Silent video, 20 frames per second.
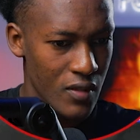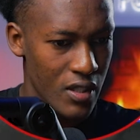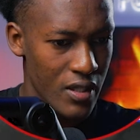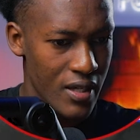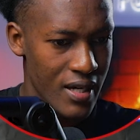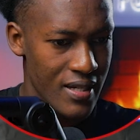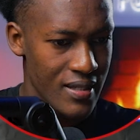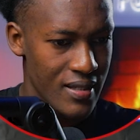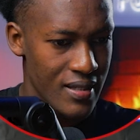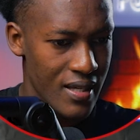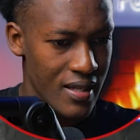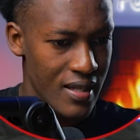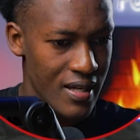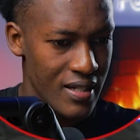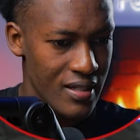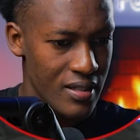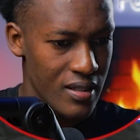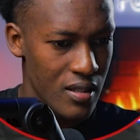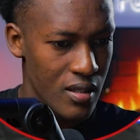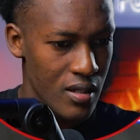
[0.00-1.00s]
Yeah, you see
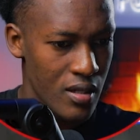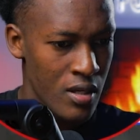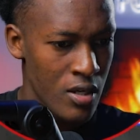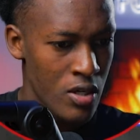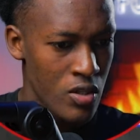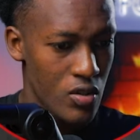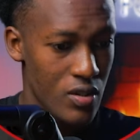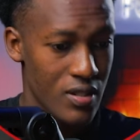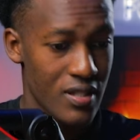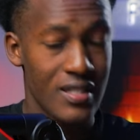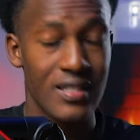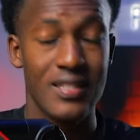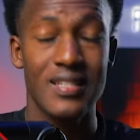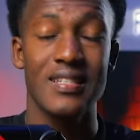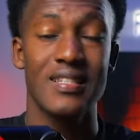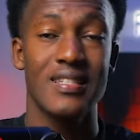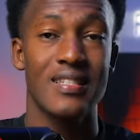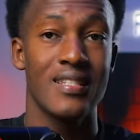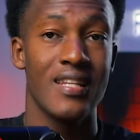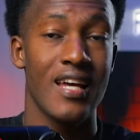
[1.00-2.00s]
that? So since
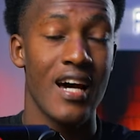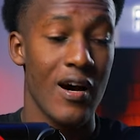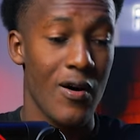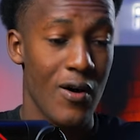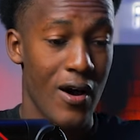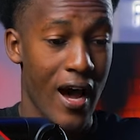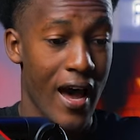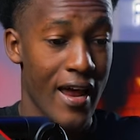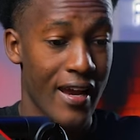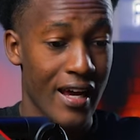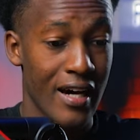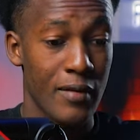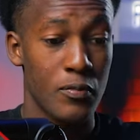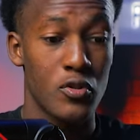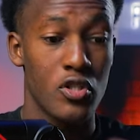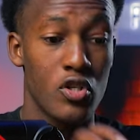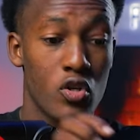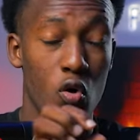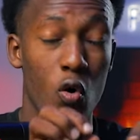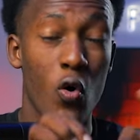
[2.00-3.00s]
it's now an
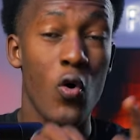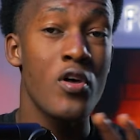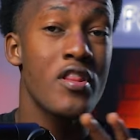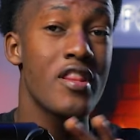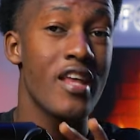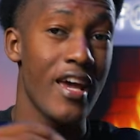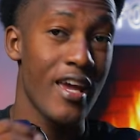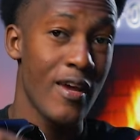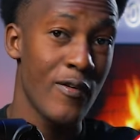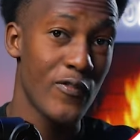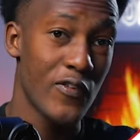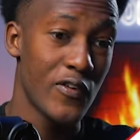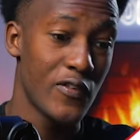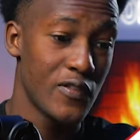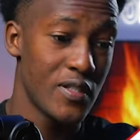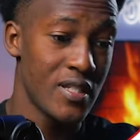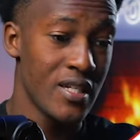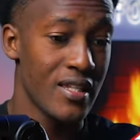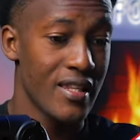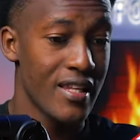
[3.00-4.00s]
uptrend on the
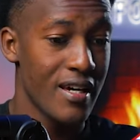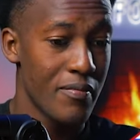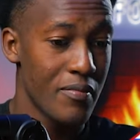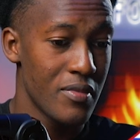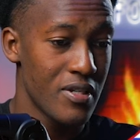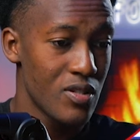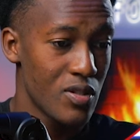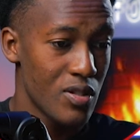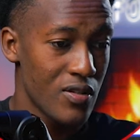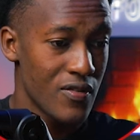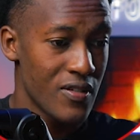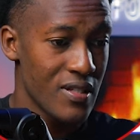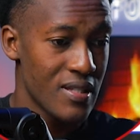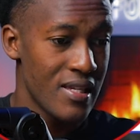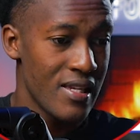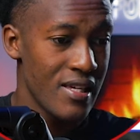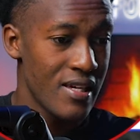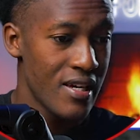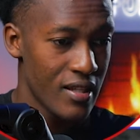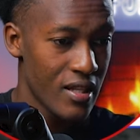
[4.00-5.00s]
M15, that means
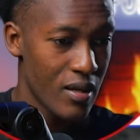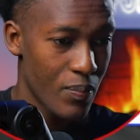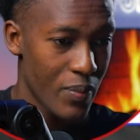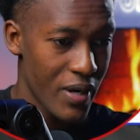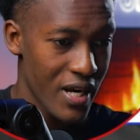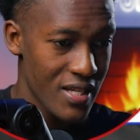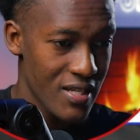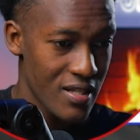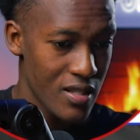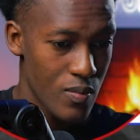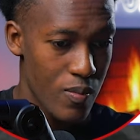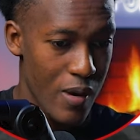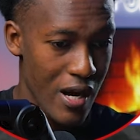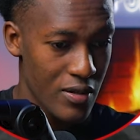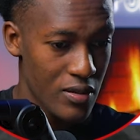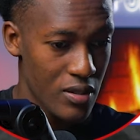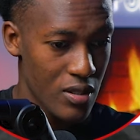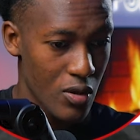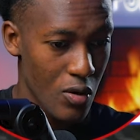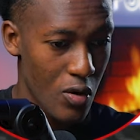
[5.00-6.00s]
obviously the price is
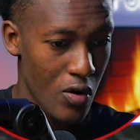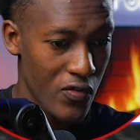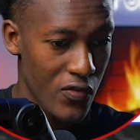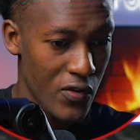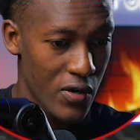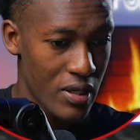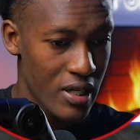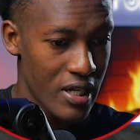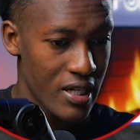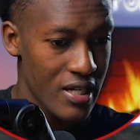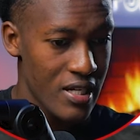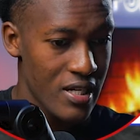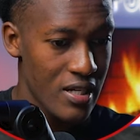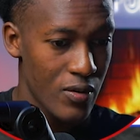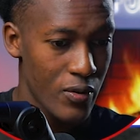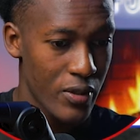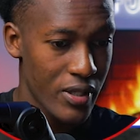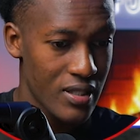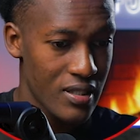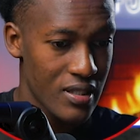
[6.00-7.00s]
bouncing off already.
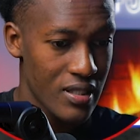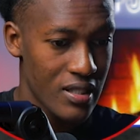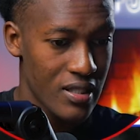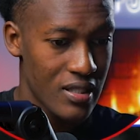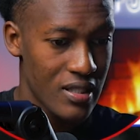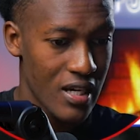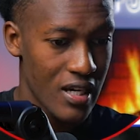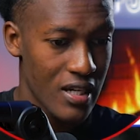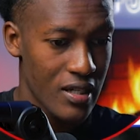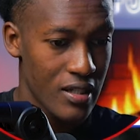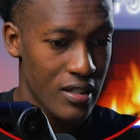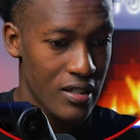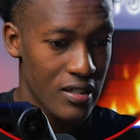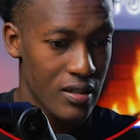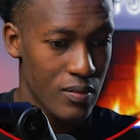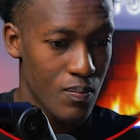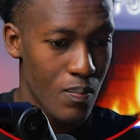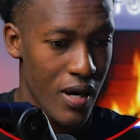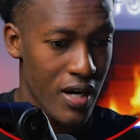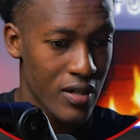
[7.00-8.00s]
You can see
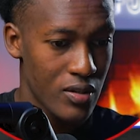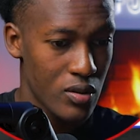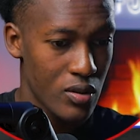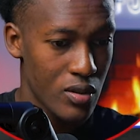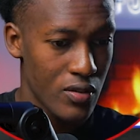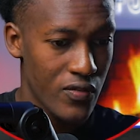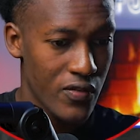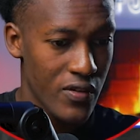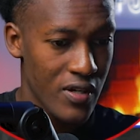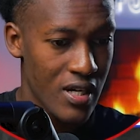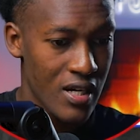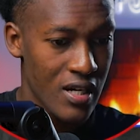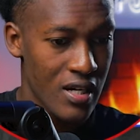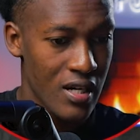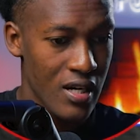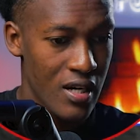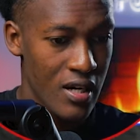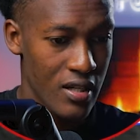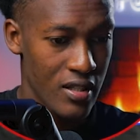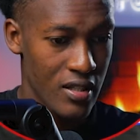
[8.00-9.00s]
it's bounced off here.
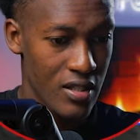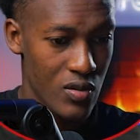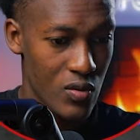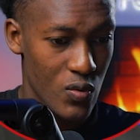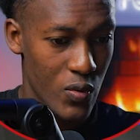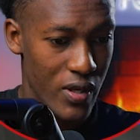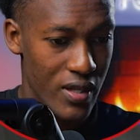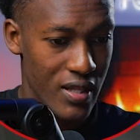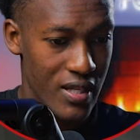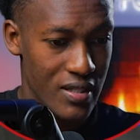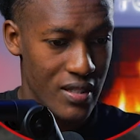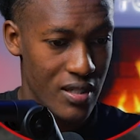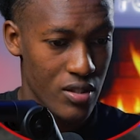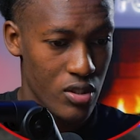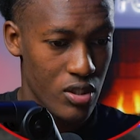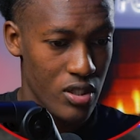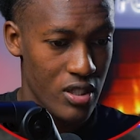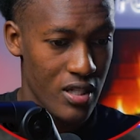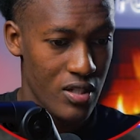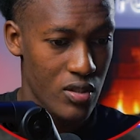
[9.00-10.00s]
This is when the
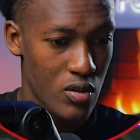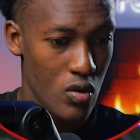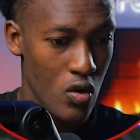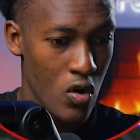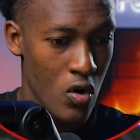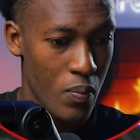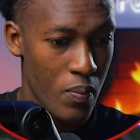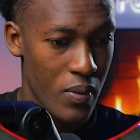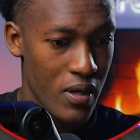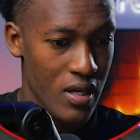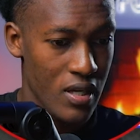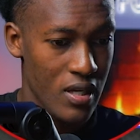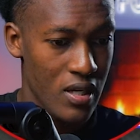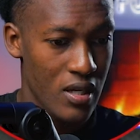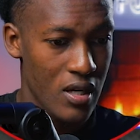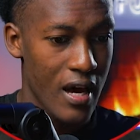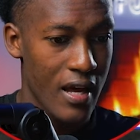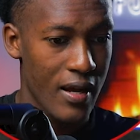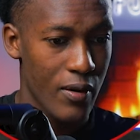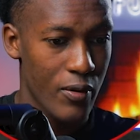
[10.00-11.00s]
session just opened.
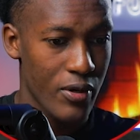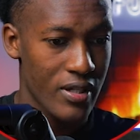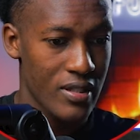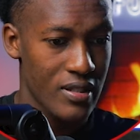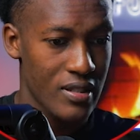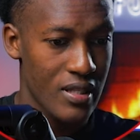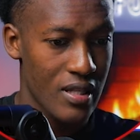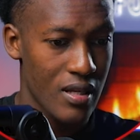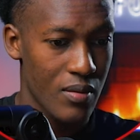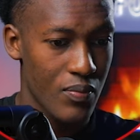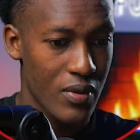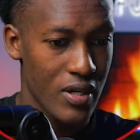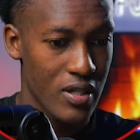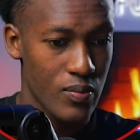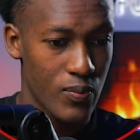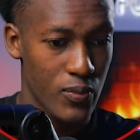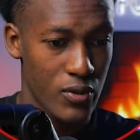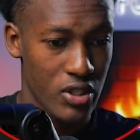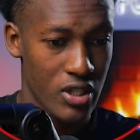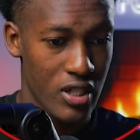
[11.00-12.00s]
Now we can see the price
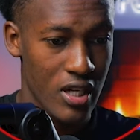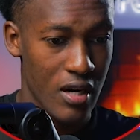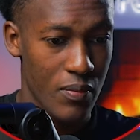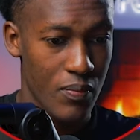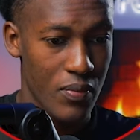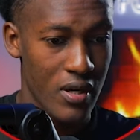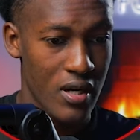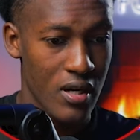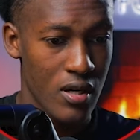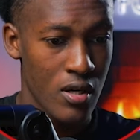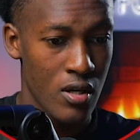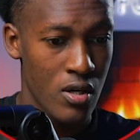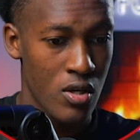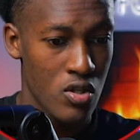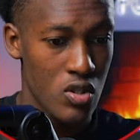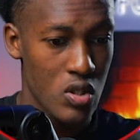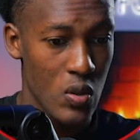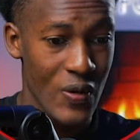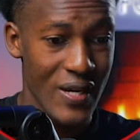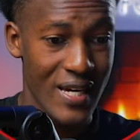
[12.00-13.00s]
pushing up here.
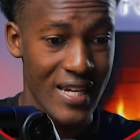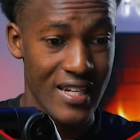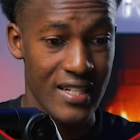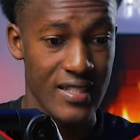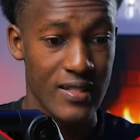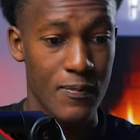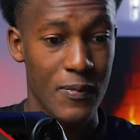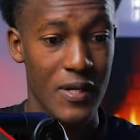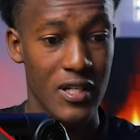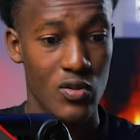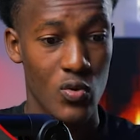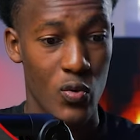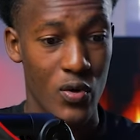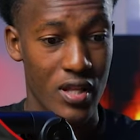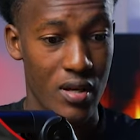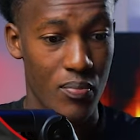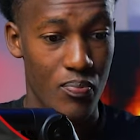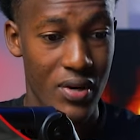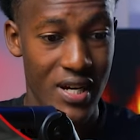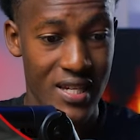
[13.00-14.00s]
So we can expect
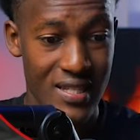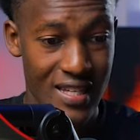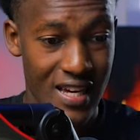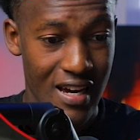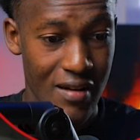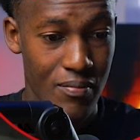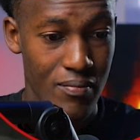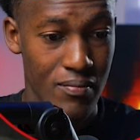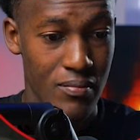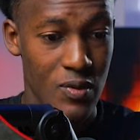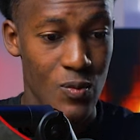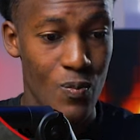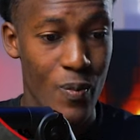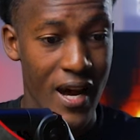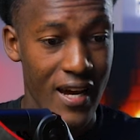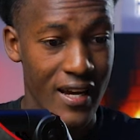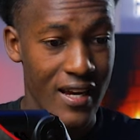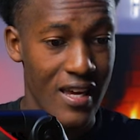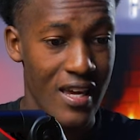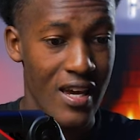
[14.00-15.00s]
when the price comes
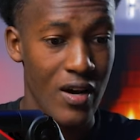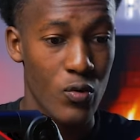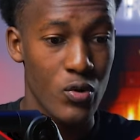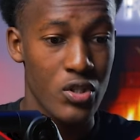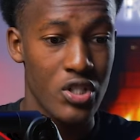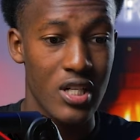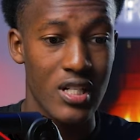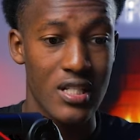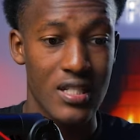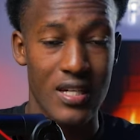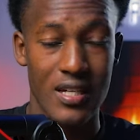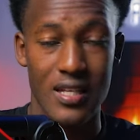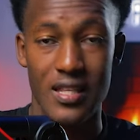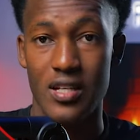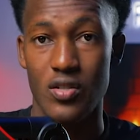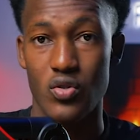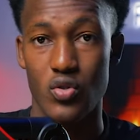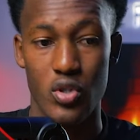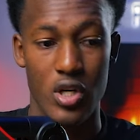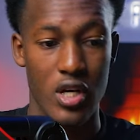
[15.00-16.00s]
back here, we shall take
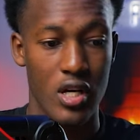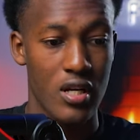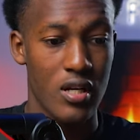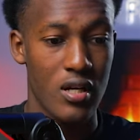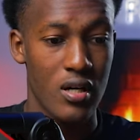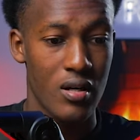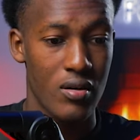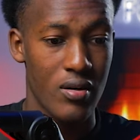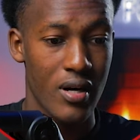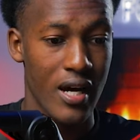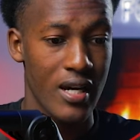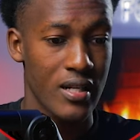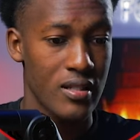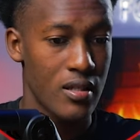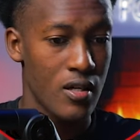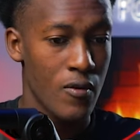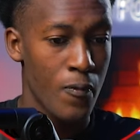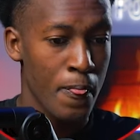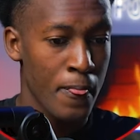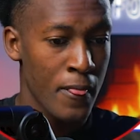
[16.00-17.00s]
the trade,
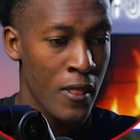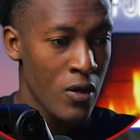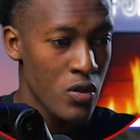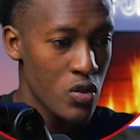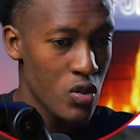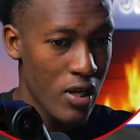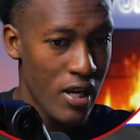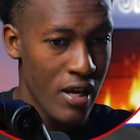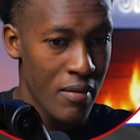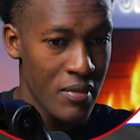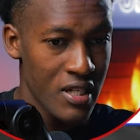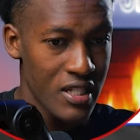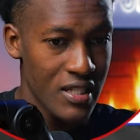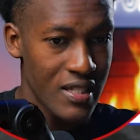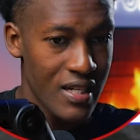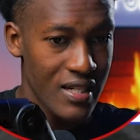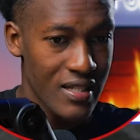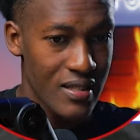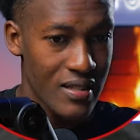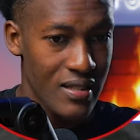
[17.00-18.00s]
right? So let me
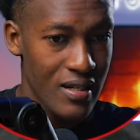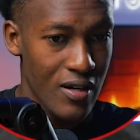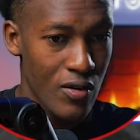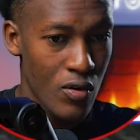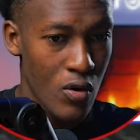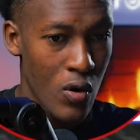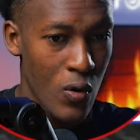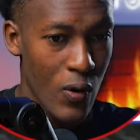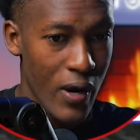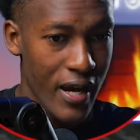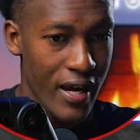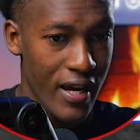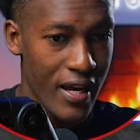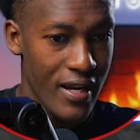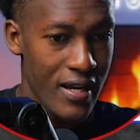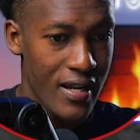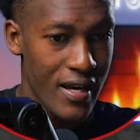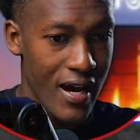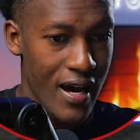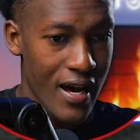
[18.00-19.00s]
just go
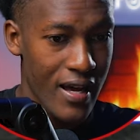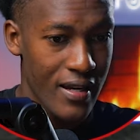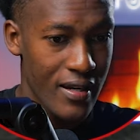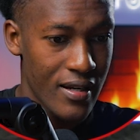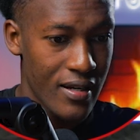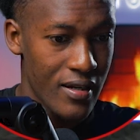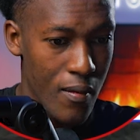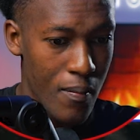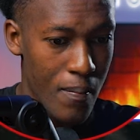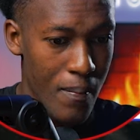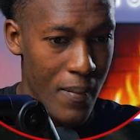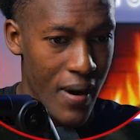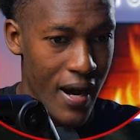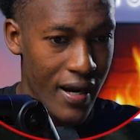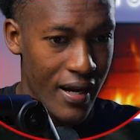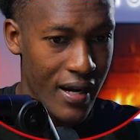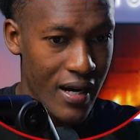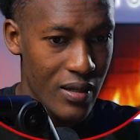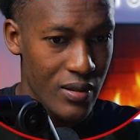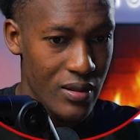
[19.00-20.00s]
ahead and
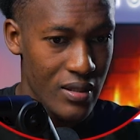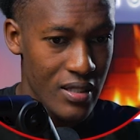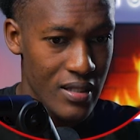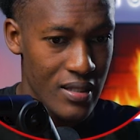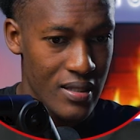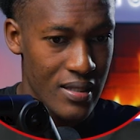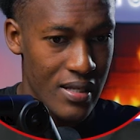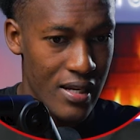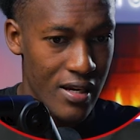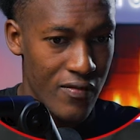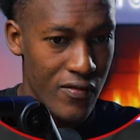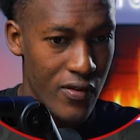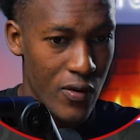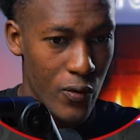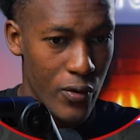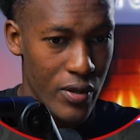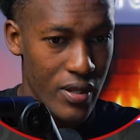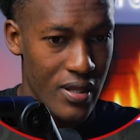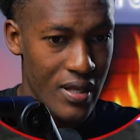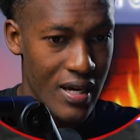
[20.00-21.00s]
mark out this
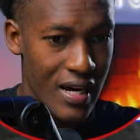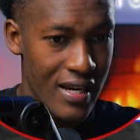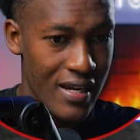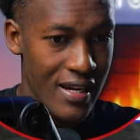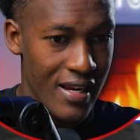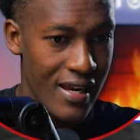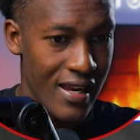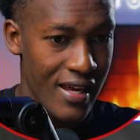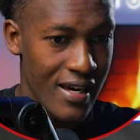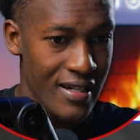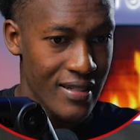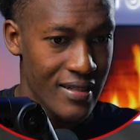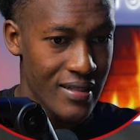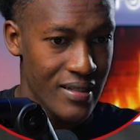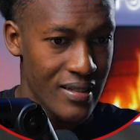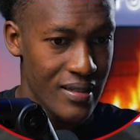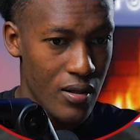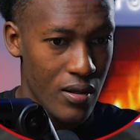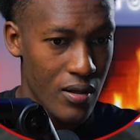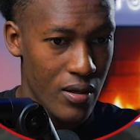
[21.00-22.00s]
level with an
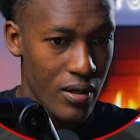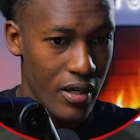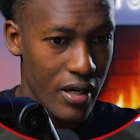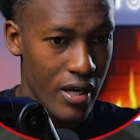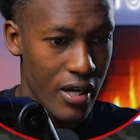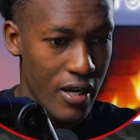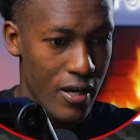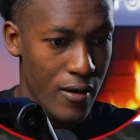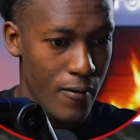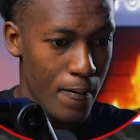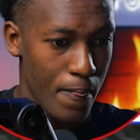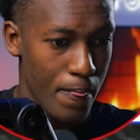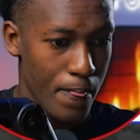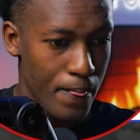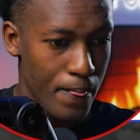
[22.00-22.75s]
alert. Okay.